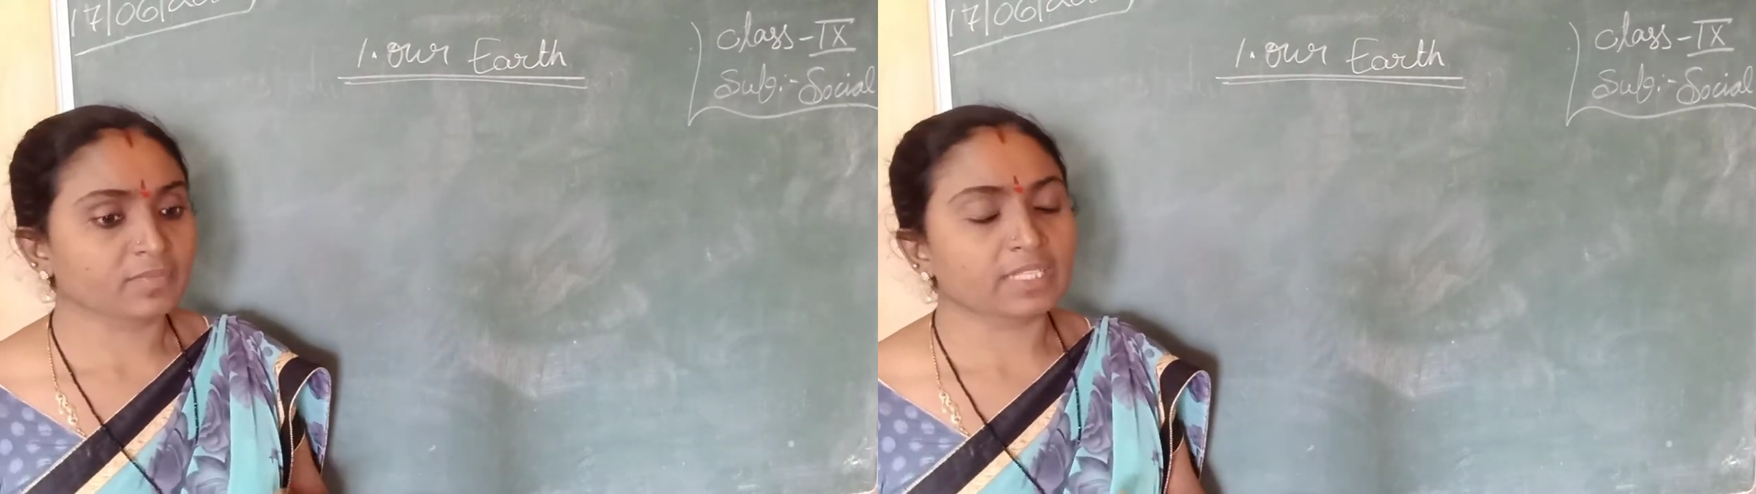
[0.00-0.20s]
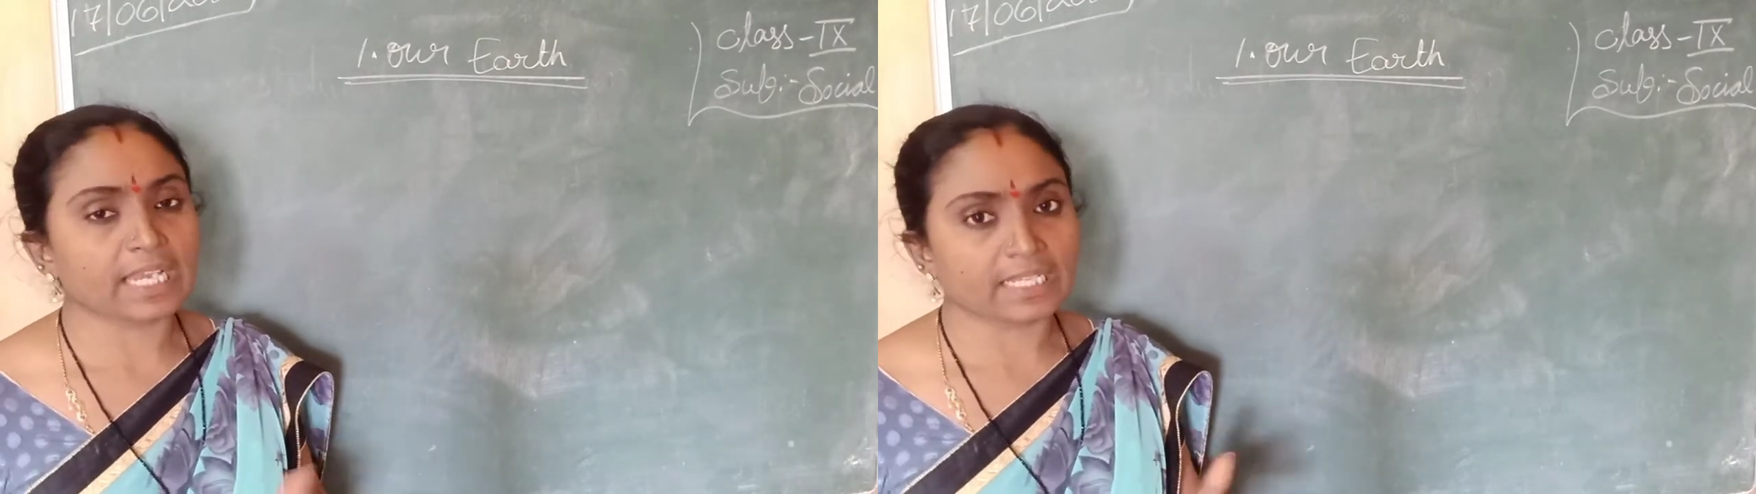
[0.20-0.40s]

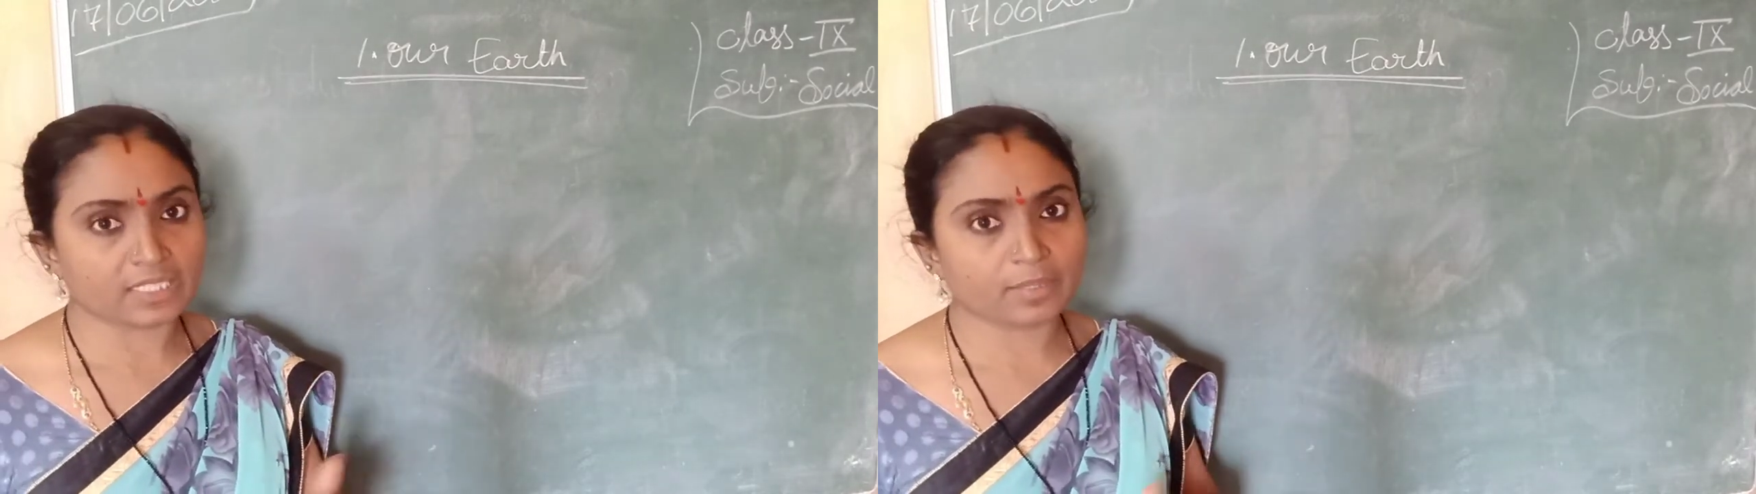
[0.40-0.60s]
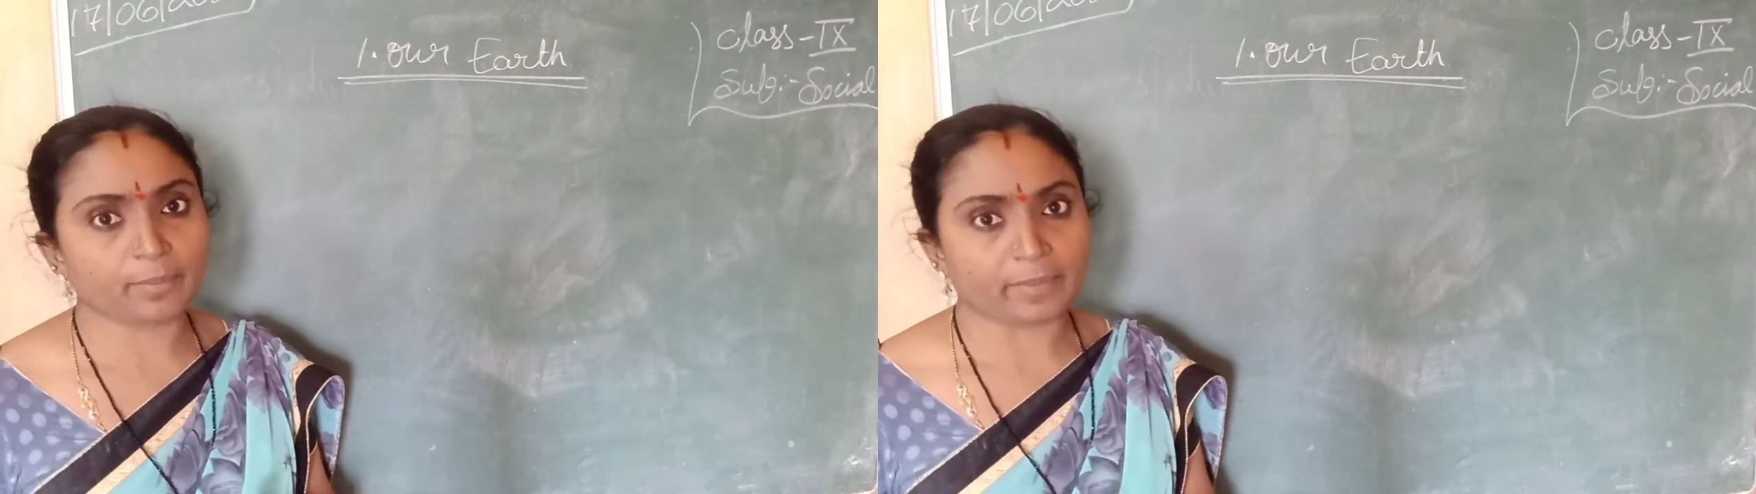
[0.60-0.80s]

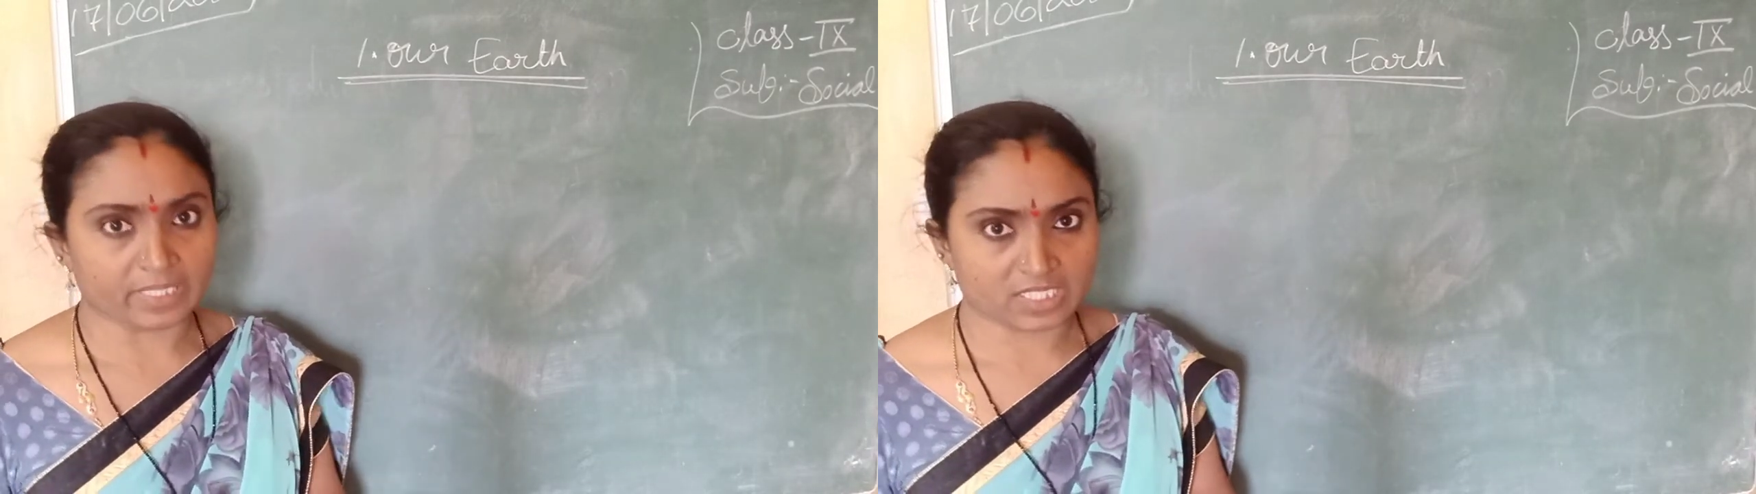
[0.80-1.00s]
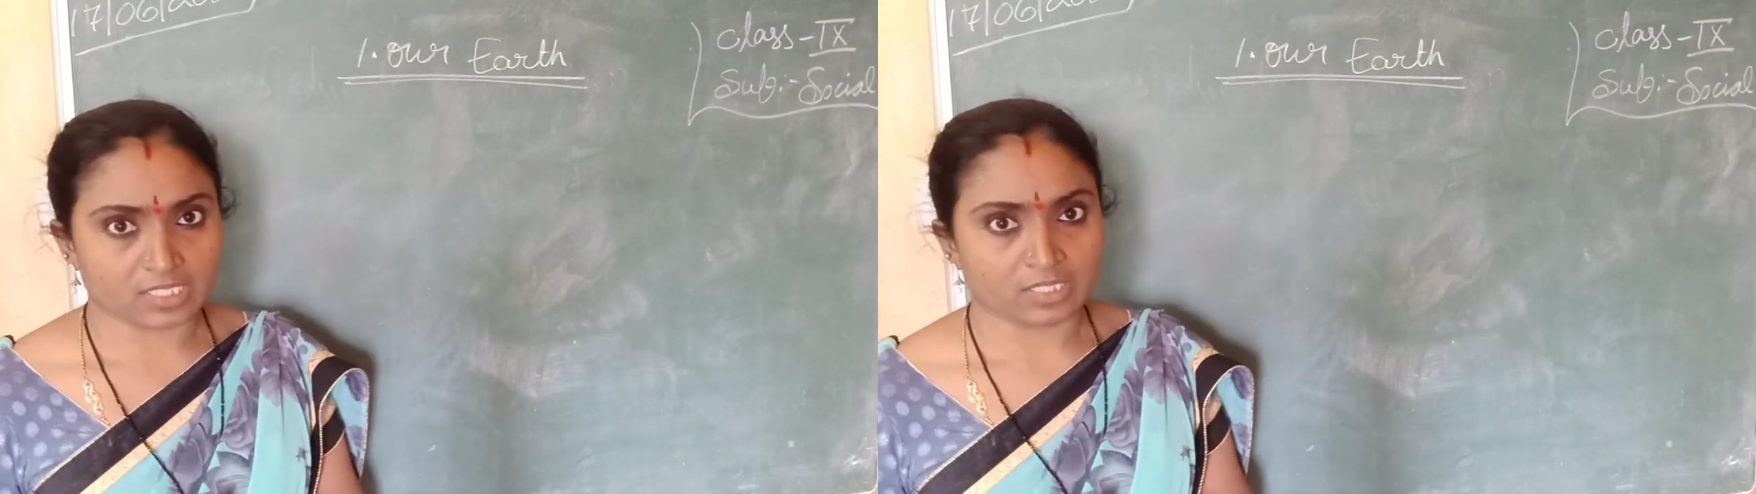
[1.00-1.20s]
gathering
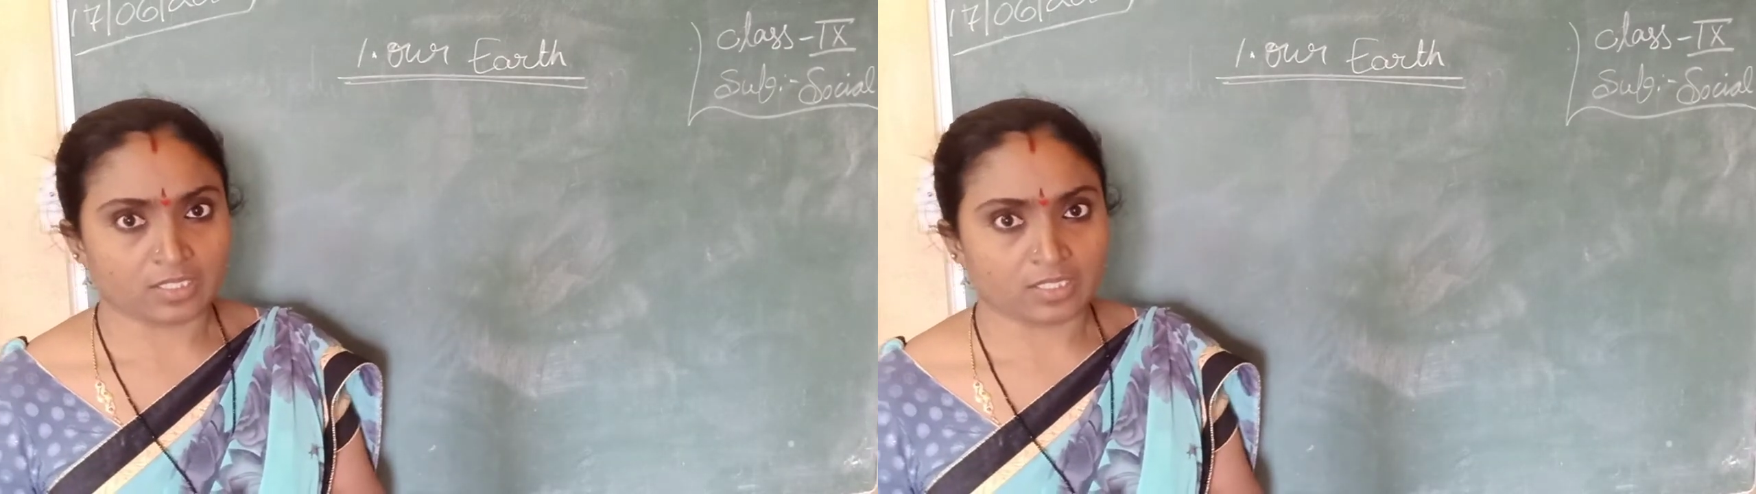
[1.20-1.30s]
person,